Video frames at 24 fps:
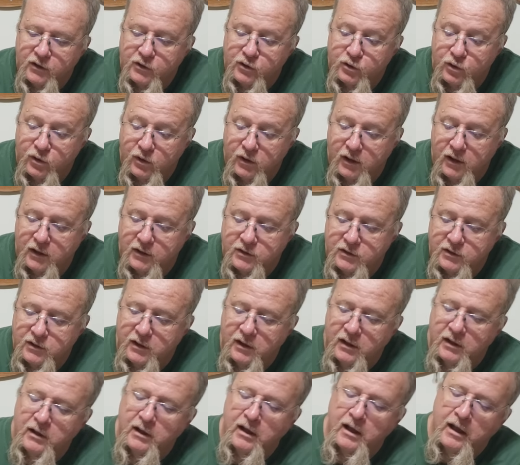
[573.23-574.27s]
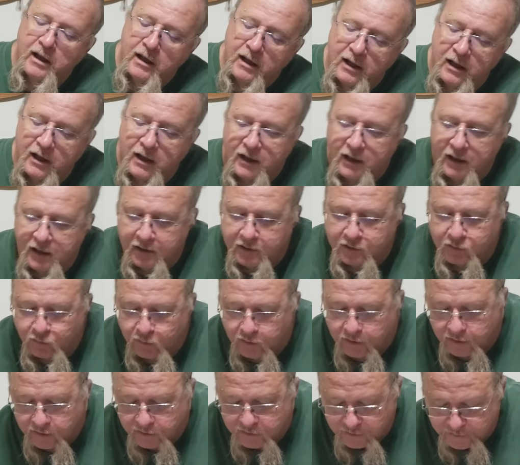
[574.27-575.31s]
trust in the AAS
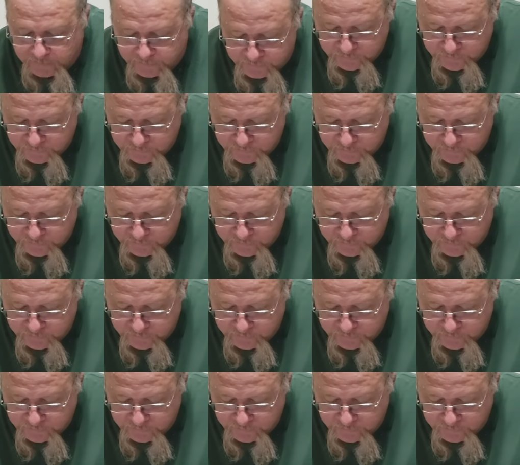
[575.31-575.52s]
winners.